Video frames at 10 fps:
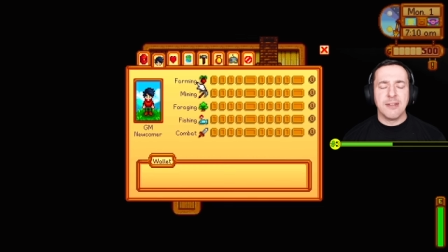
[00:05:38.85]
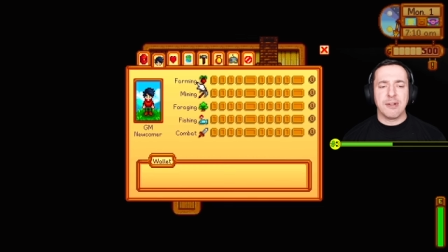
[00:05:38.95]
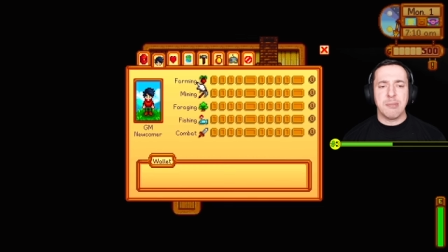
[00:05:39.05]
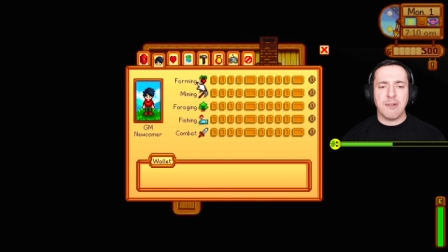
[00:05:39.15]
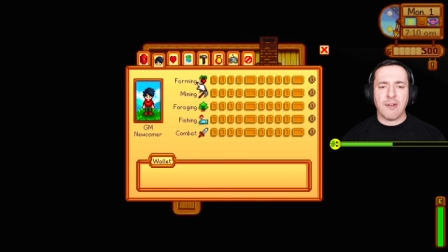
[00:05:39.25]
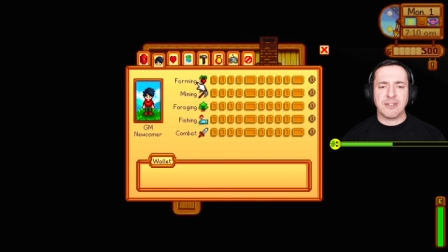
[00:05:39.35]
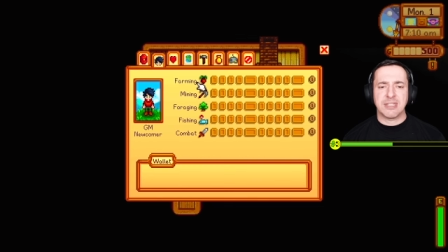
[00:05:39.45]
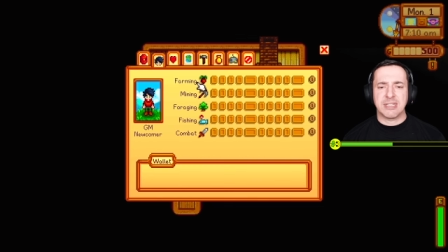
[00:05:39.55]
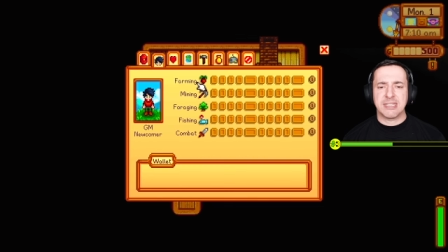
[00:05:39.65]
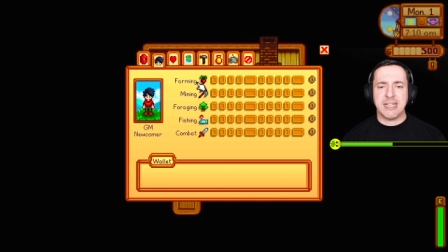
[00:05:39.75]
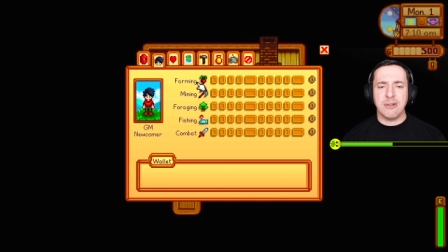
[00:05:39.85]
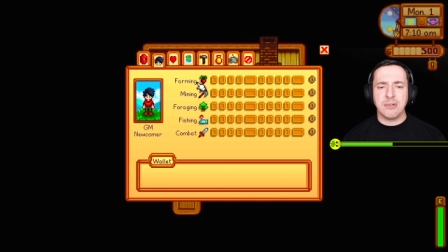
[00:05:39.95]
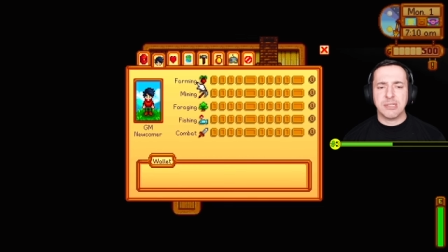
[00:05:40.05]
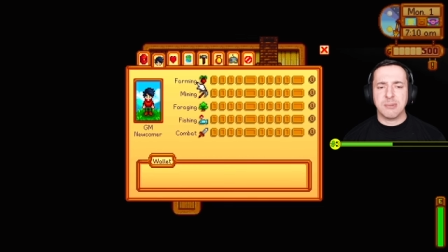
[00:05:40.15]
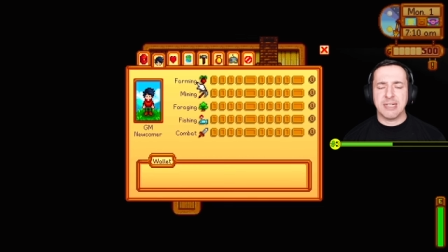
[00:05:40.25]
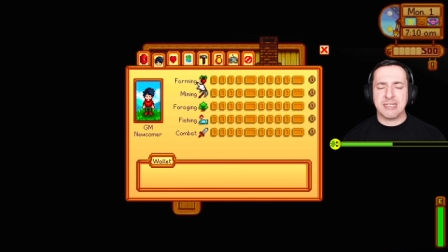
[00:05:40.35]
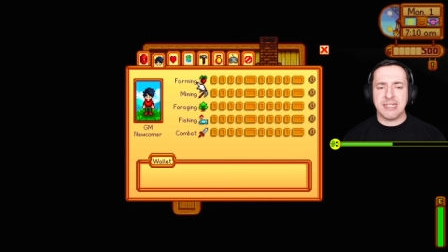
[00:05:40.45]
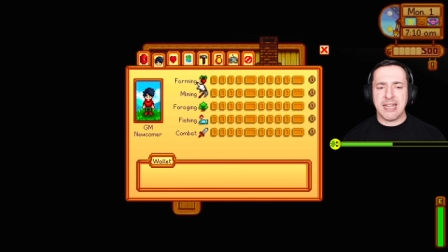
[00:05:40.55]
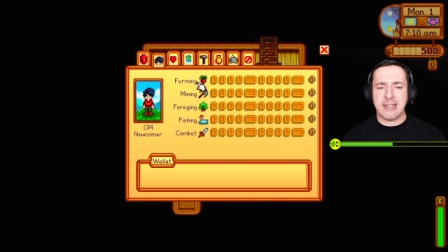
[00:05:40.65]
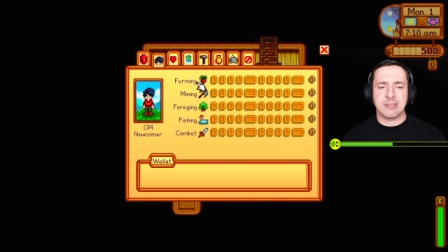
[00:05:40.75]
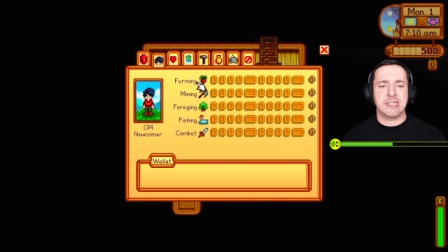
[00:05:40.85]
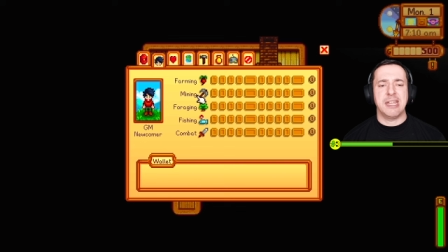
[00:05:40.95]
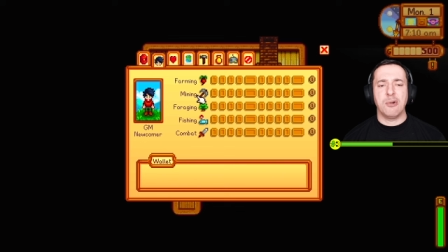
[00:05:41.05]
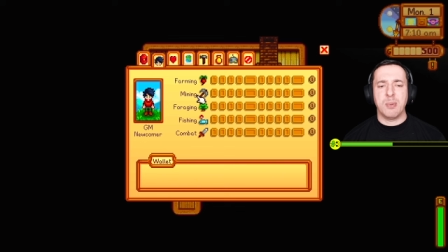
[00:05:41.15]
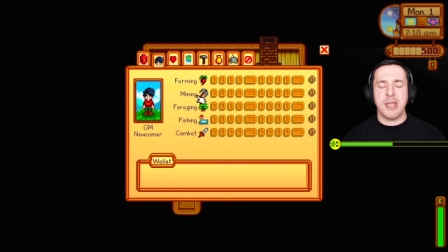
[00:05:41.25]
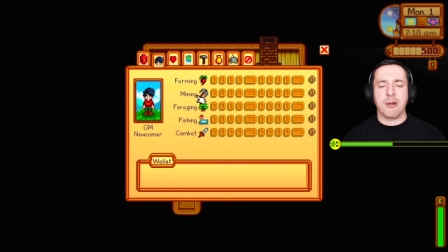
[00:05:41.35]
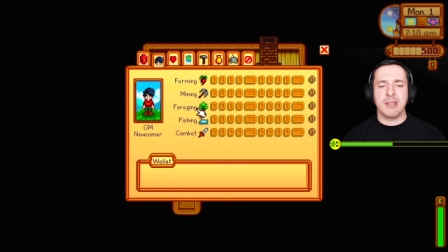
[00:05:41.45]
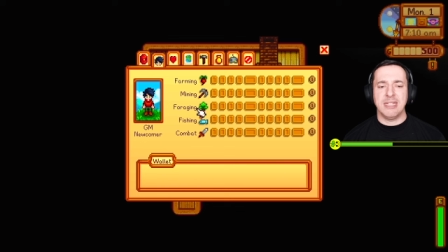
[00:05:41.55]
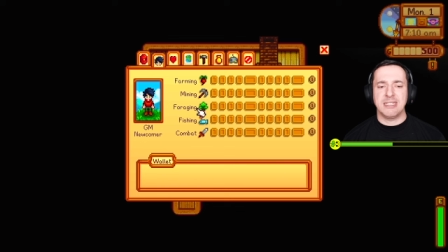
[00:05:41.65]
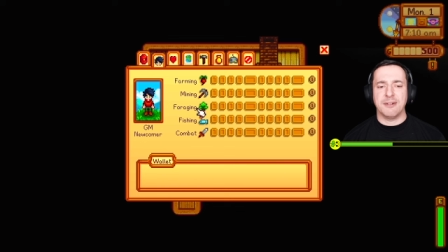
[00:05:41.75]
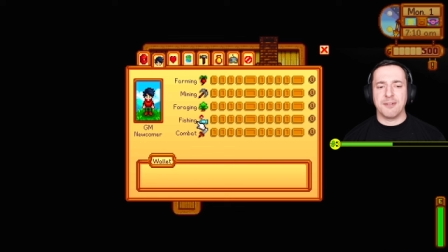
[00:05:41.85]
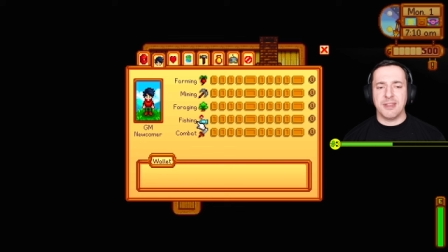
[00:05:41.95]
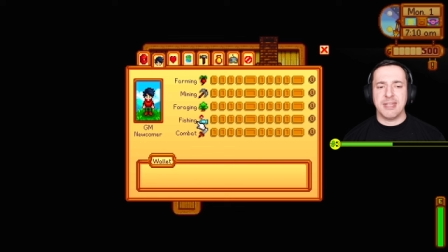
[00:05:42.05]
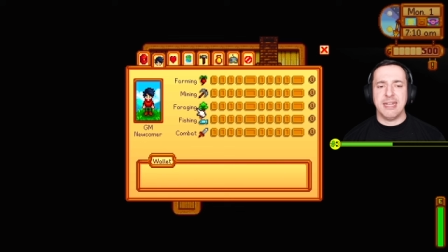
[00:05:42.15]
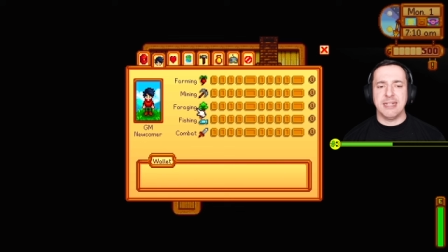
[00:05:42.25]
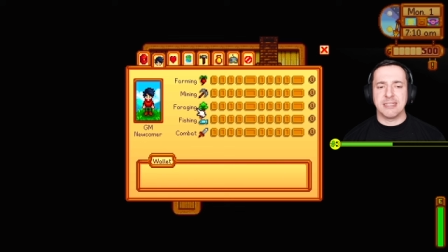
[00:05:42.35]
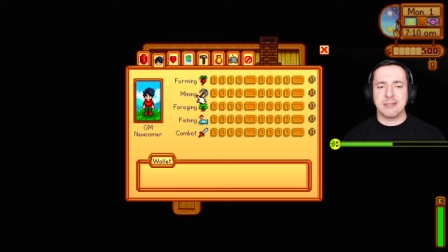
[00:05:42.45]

we move over to the skills, we can see how skilled we are in these different things.